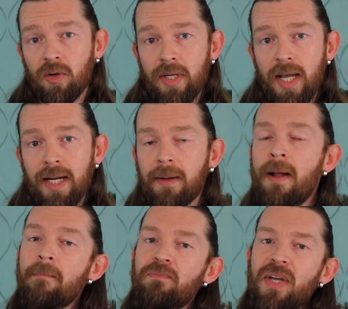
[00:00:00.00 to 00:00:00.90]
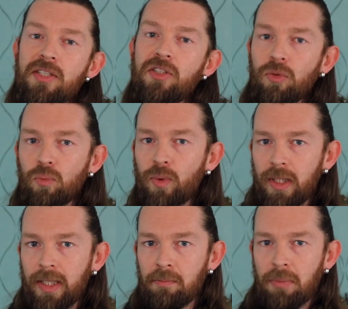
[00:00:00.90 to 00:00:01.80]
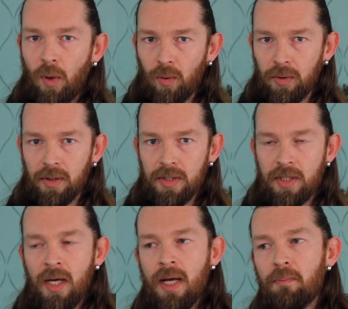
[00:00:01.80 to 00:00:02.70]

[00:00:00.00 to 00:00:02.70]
creating, that's still really important